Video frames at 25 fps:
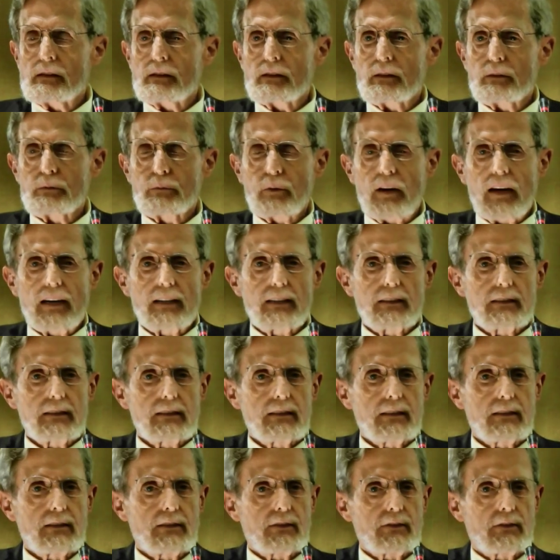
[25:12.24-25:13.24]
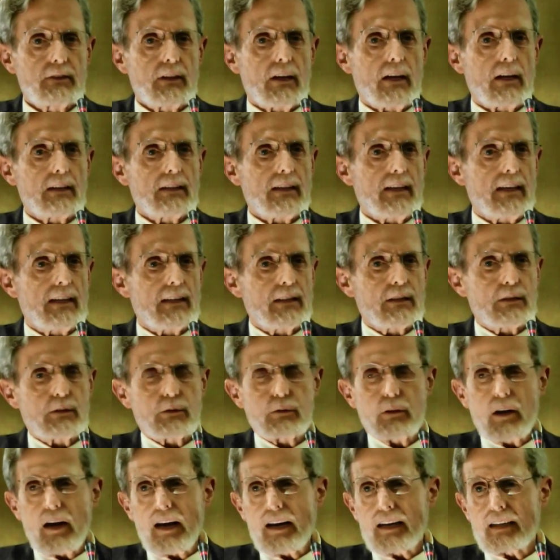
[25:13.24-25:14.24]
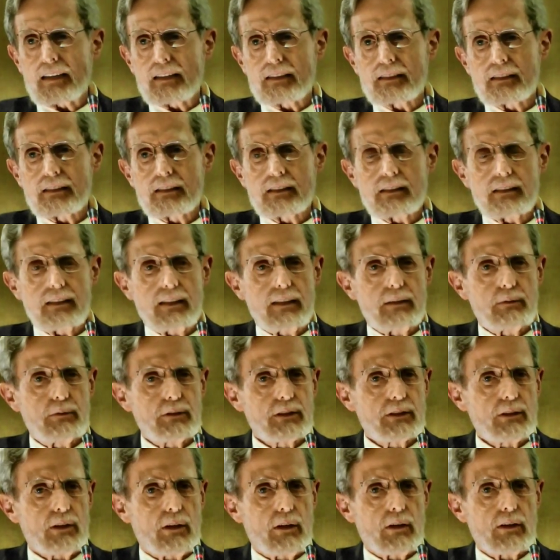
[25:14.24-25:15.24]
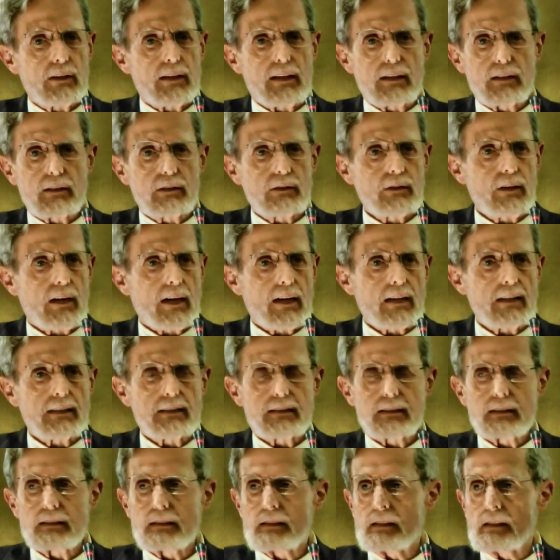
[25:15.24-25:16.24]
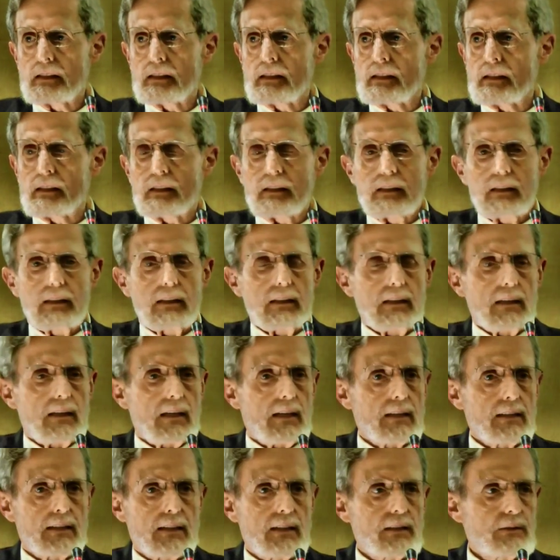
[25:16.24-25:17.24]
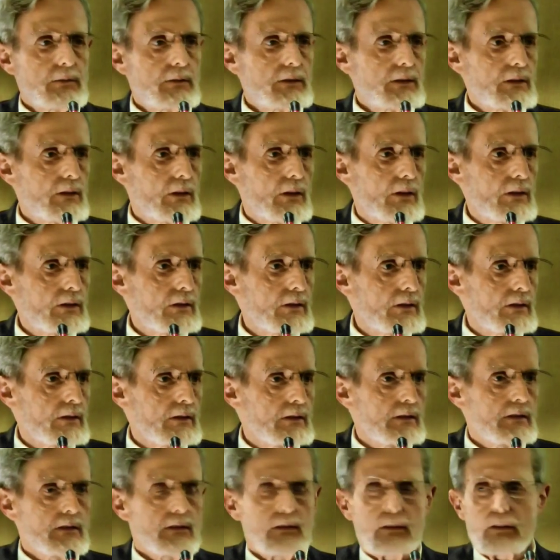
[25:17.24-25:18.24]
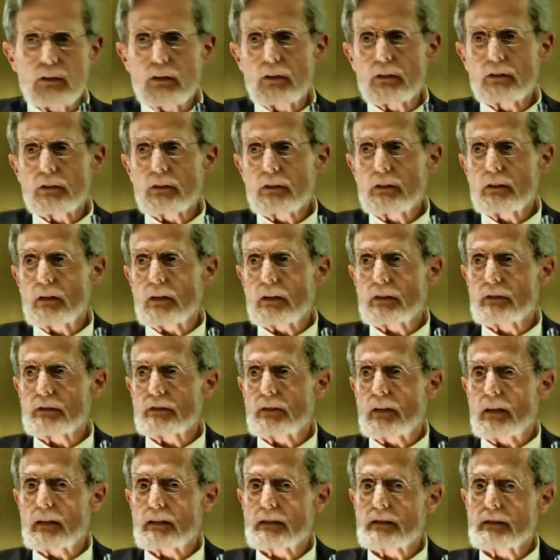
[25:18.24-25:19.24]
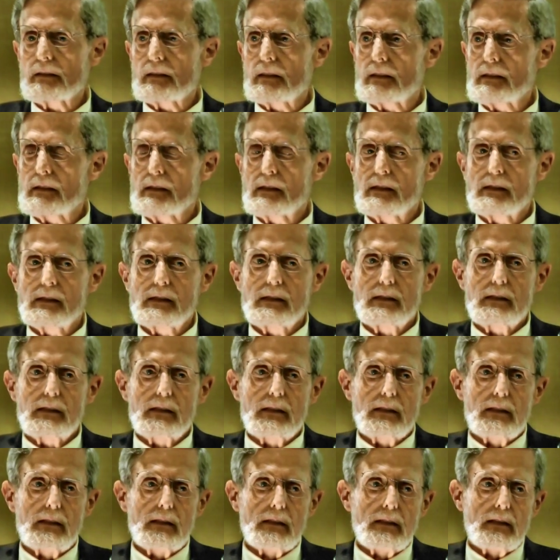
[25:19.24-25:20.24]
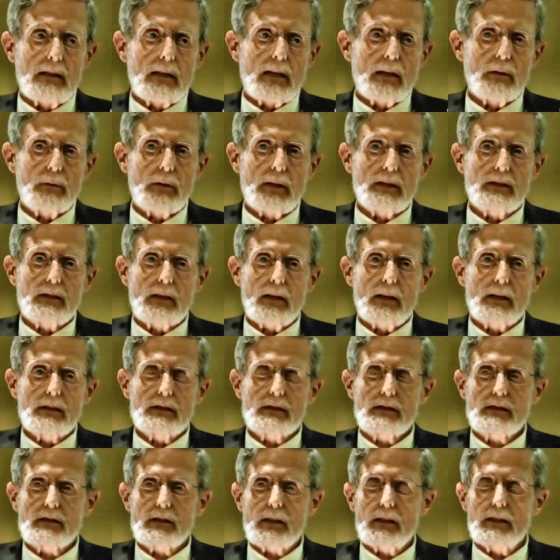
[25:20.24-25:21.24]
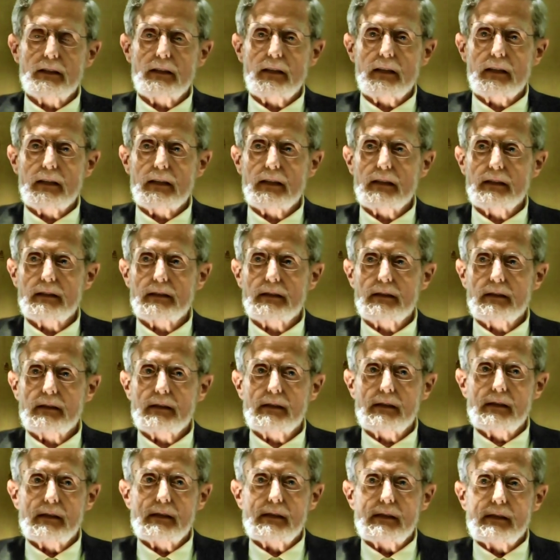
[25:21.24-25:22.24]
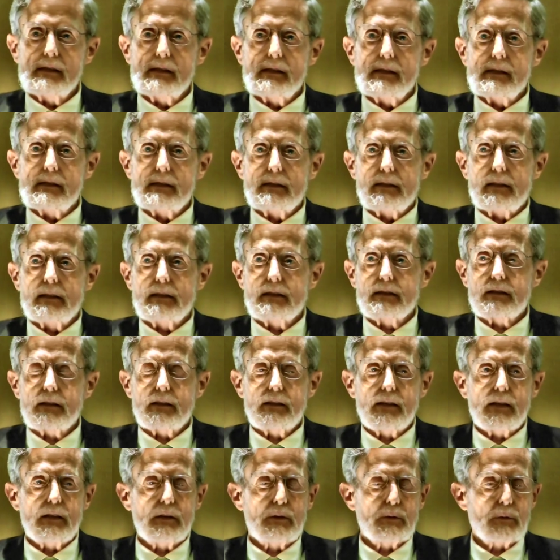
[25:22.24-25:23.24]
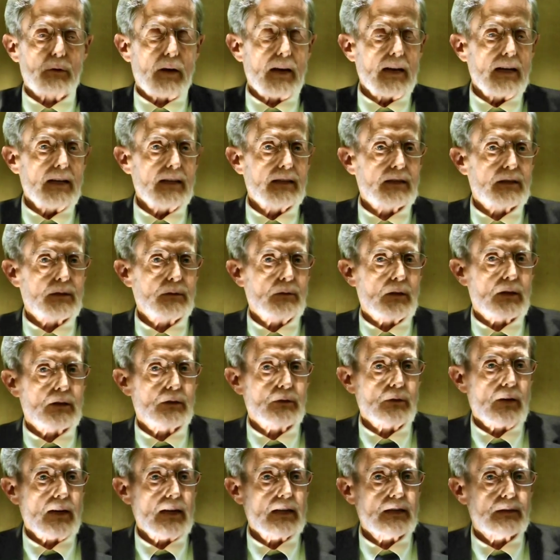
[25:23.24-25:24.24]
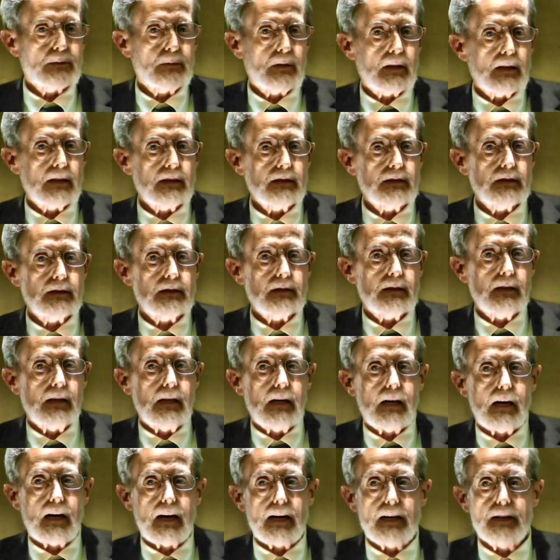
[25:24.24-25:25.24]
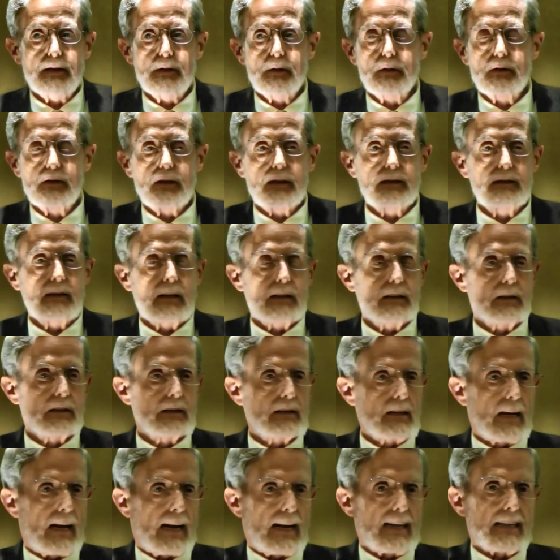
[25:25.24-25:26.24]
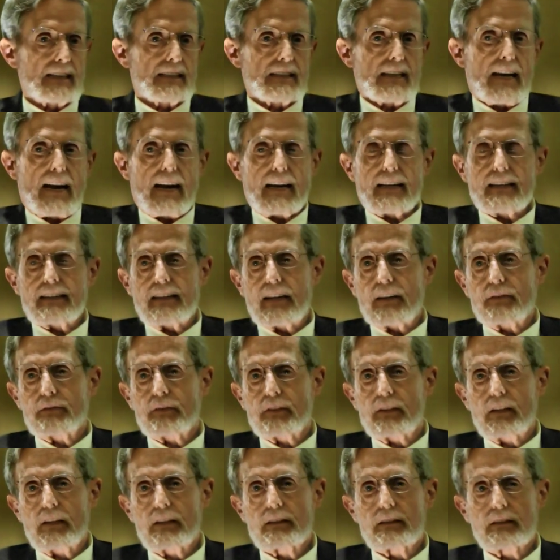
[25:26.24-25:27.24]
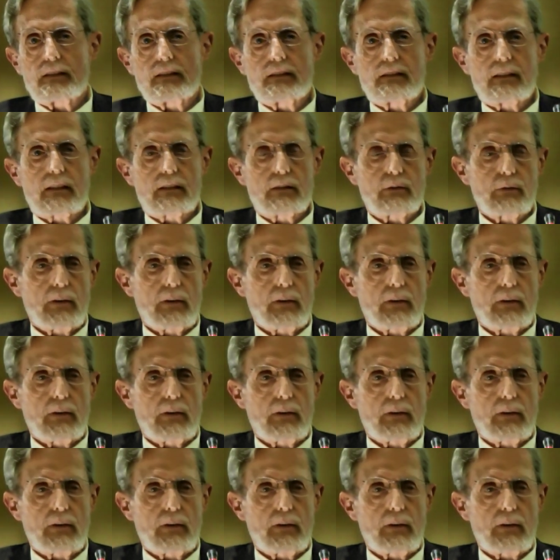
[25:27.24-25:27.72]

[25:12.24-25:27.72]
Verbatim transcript: the righteousness of God in Christ. It was all in Christ. And this was utter, utter contrast. And I went on studying and I studied grace, what grace was. I knew that exact definitions of